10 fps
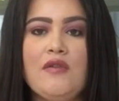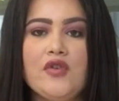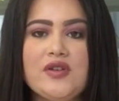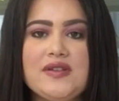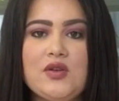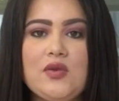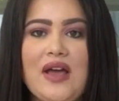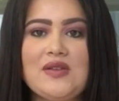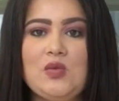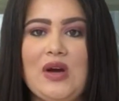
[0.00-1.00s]
For as little
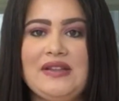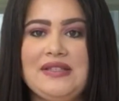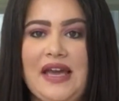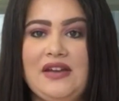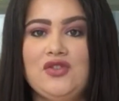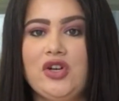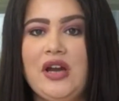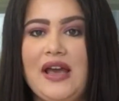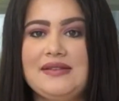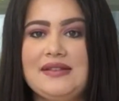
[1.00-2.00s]
as one day,
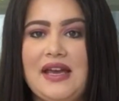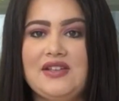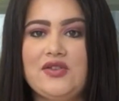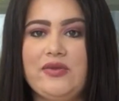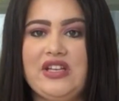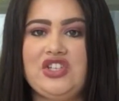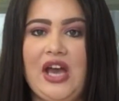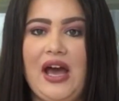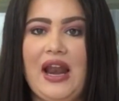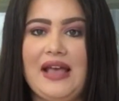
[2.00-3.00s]
don't hesitate to reach
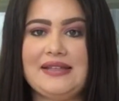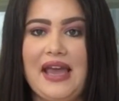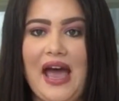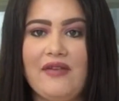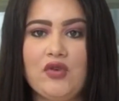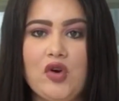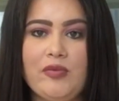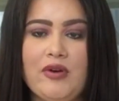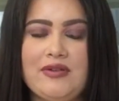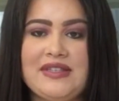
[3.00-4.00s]
out as I have
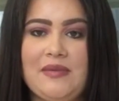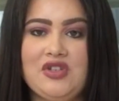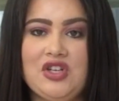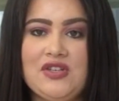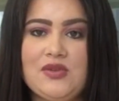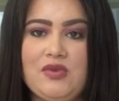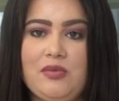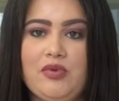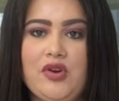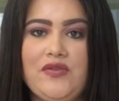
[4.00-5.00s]
corporate receptionists with
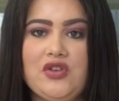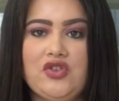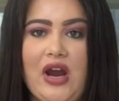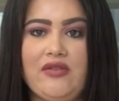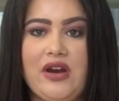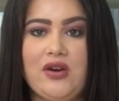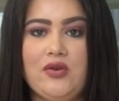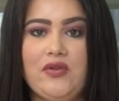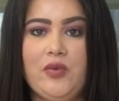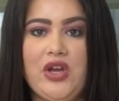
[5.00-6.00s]
a proven track
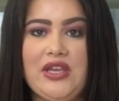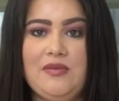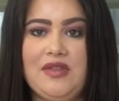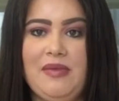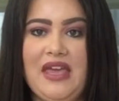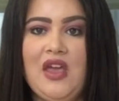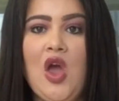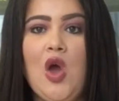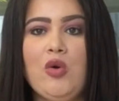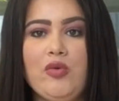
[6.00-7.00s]
record of working with me
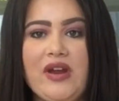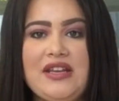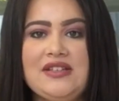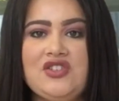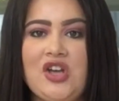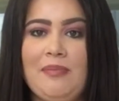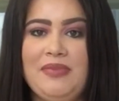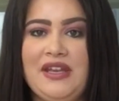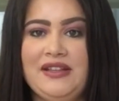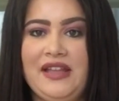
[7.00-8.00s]
who are ready to
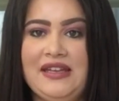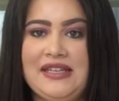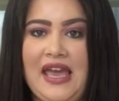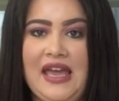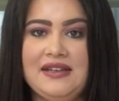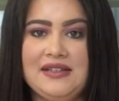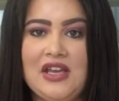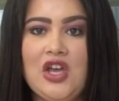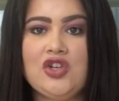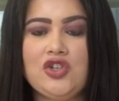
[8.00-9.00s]
jump in and lend a hand.
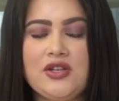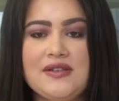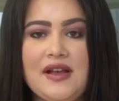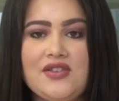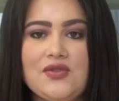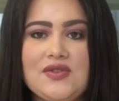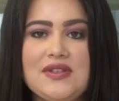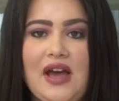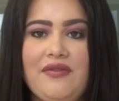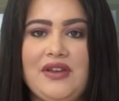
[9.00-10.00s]
To discuss your
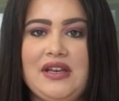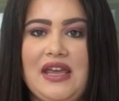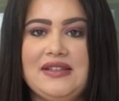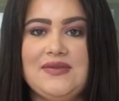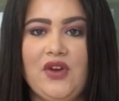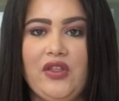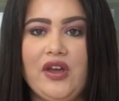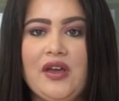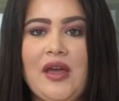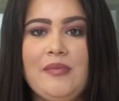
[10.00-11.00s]
staffing needs
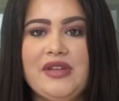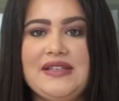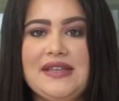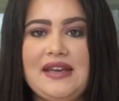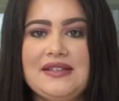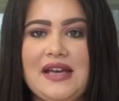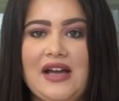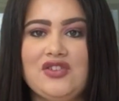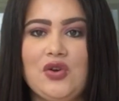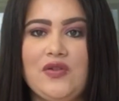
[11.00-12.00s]
further, please get in
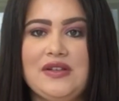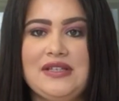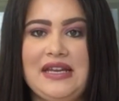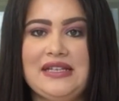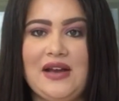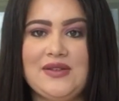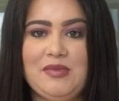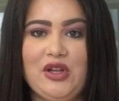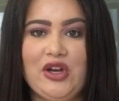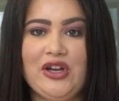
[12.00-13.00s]
touch on the details
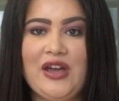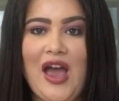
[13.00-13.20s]
below.